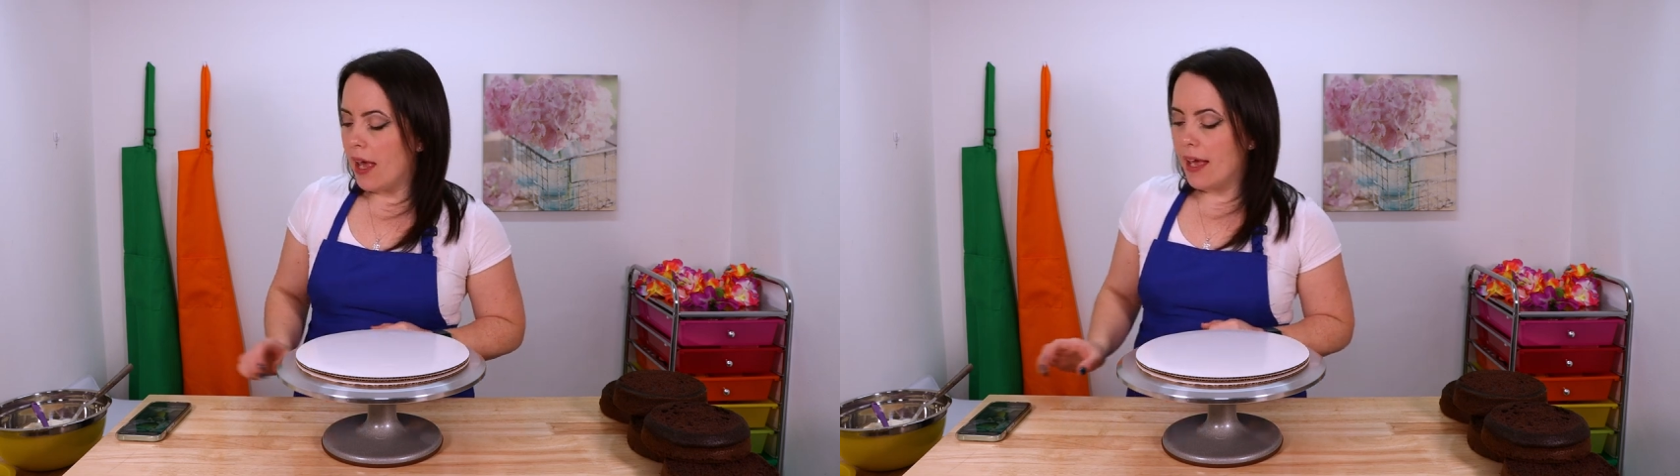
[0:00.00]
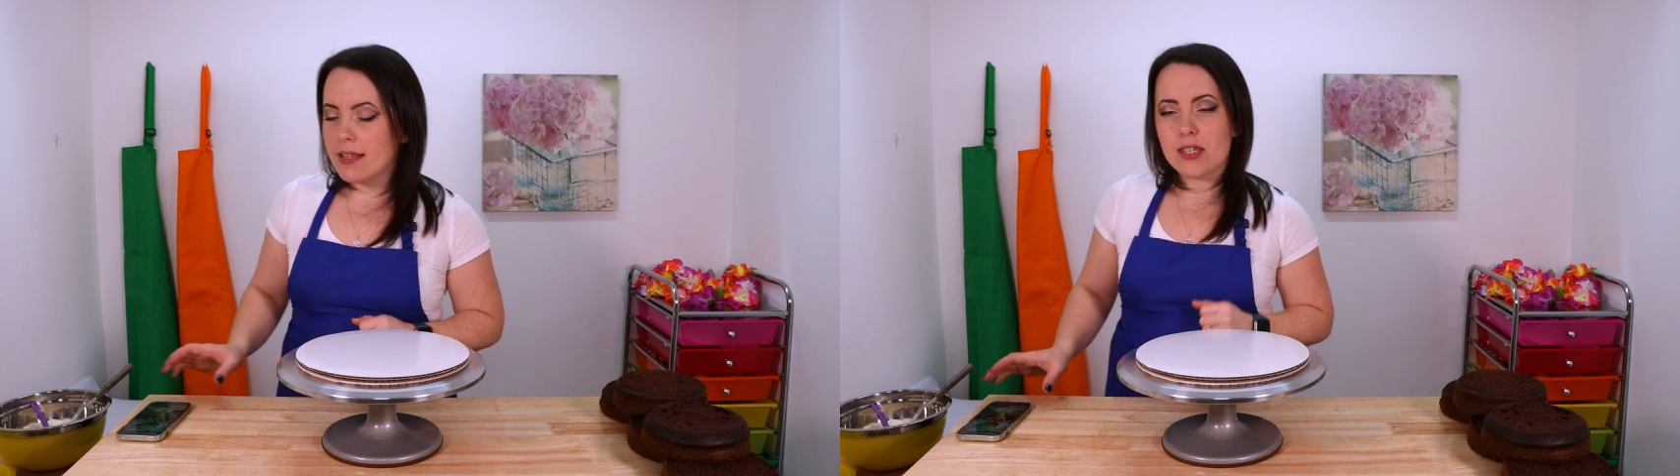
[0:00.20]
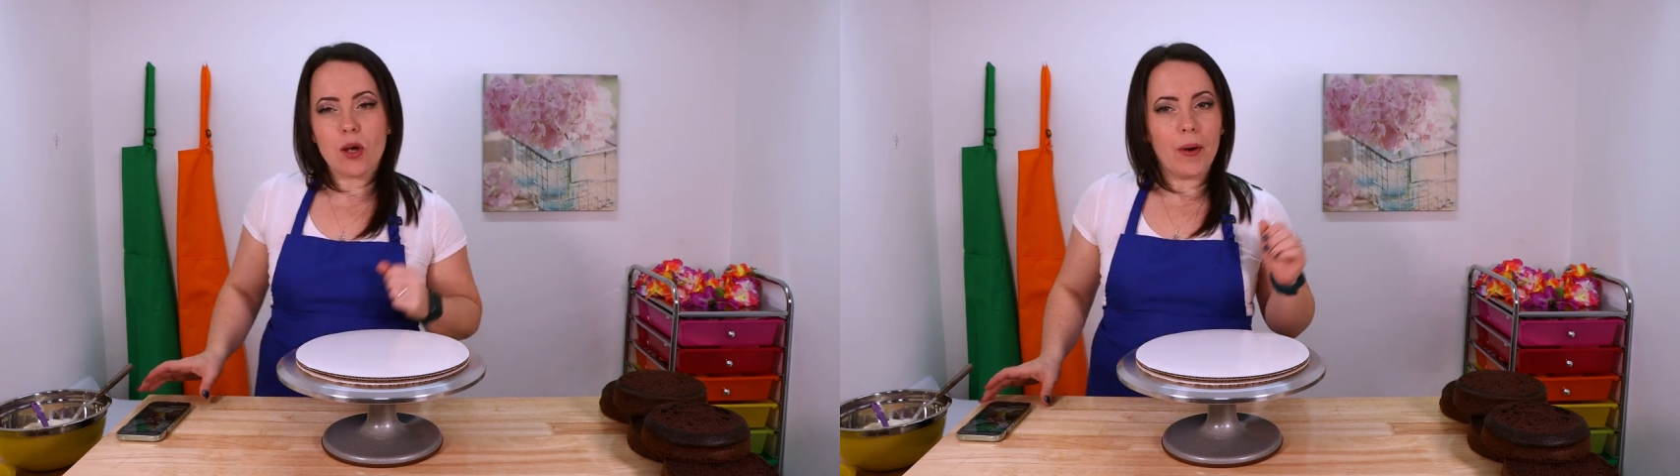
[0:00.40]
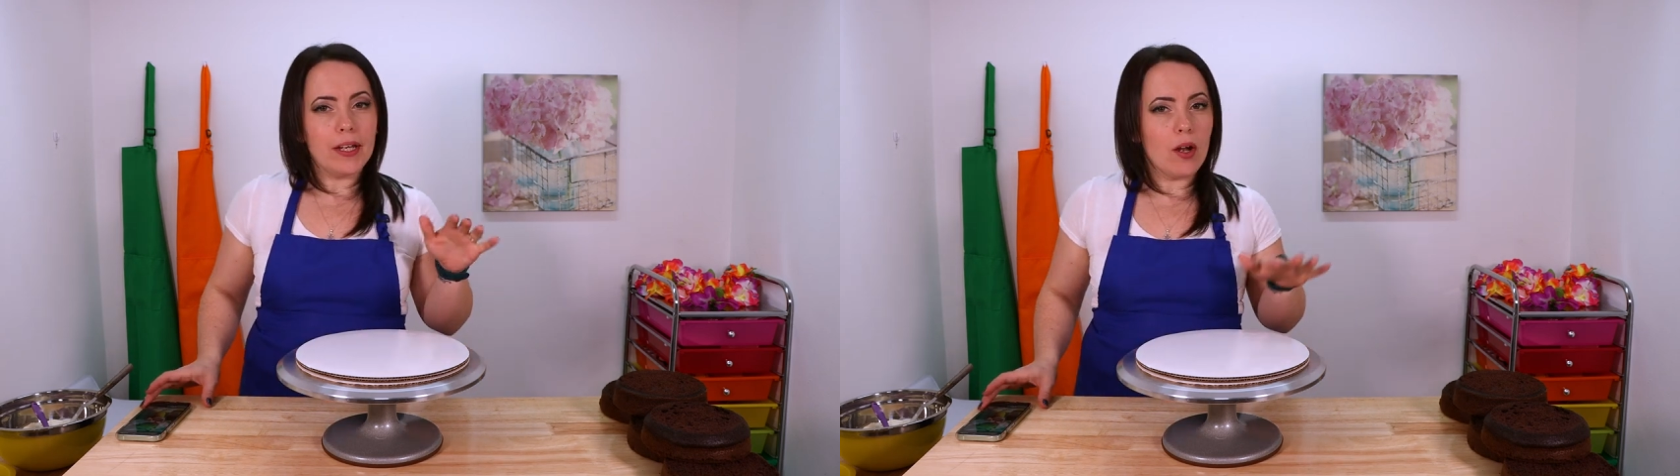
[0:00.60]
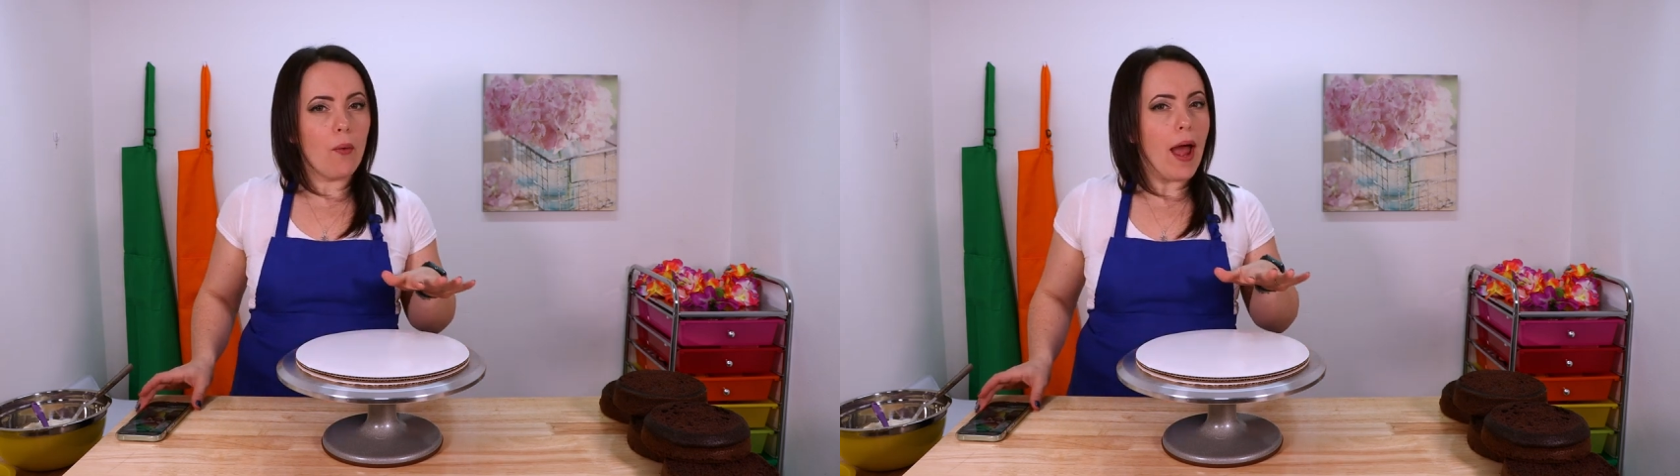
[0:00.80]
And so
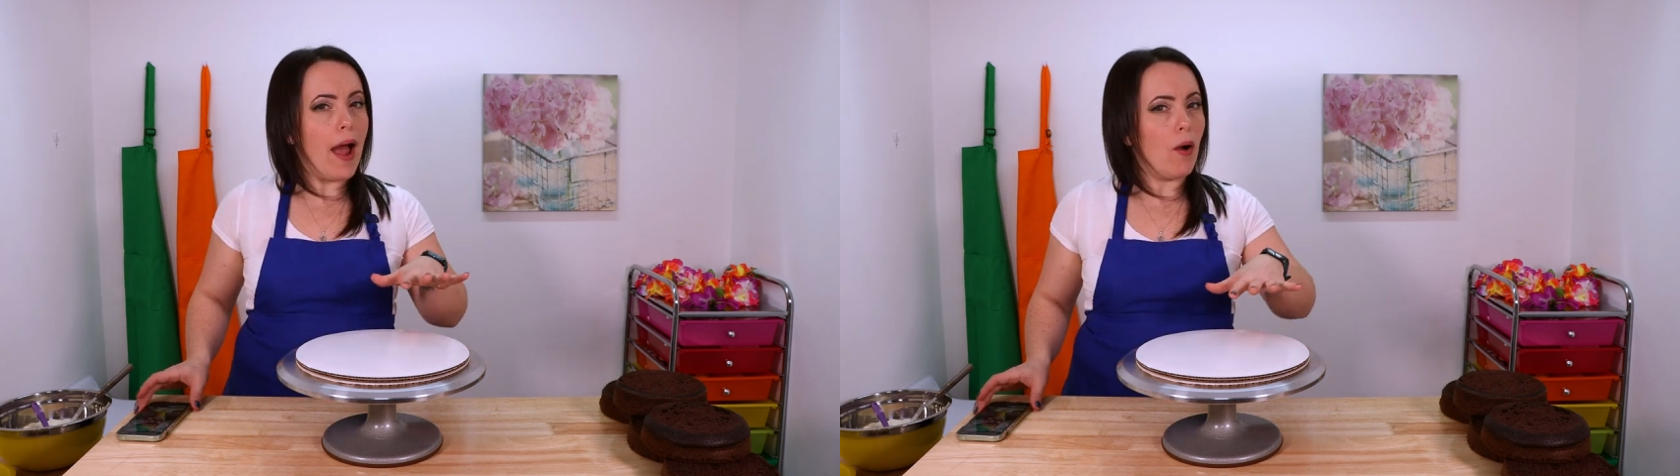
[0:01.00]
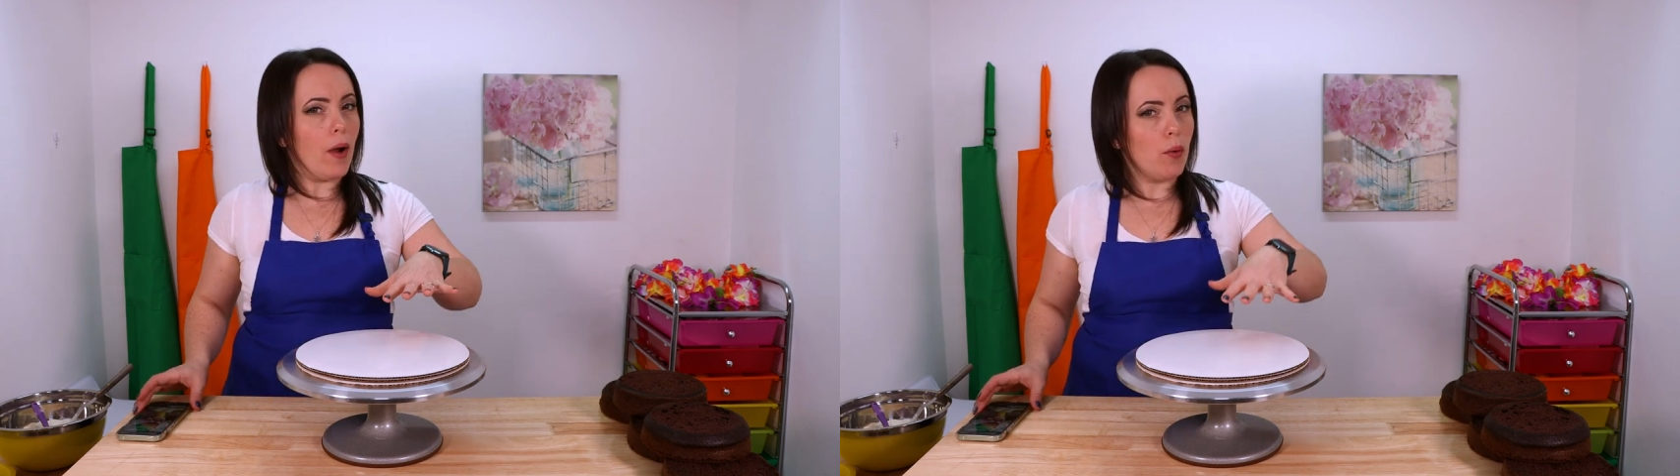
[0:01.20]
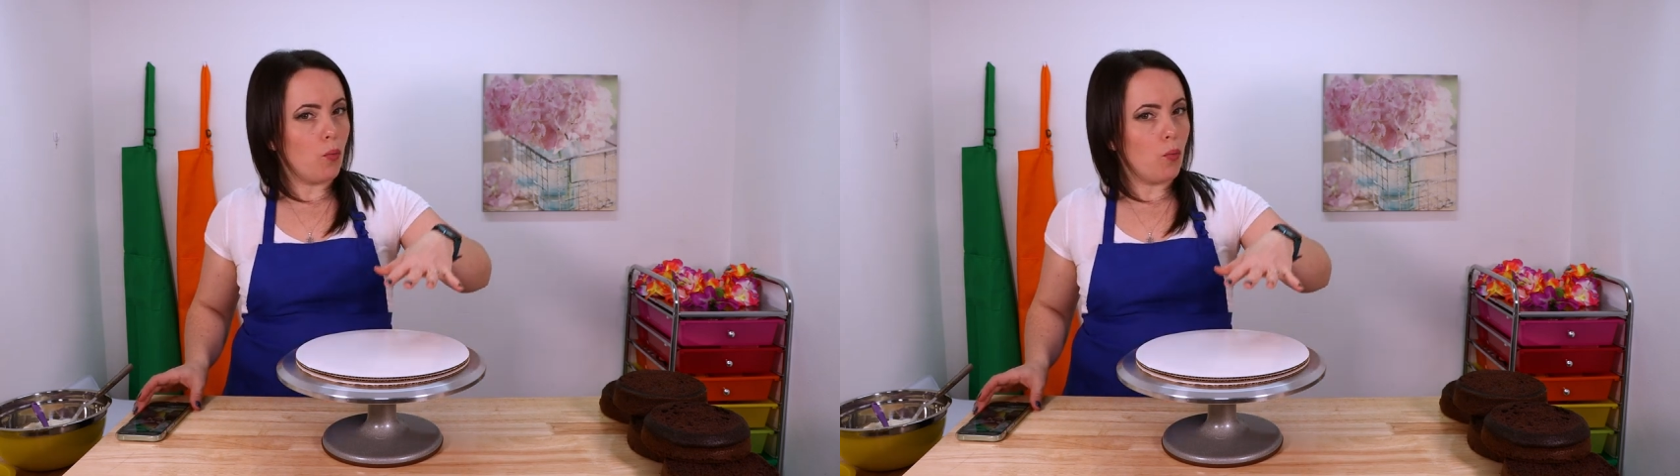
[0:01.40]
I know how I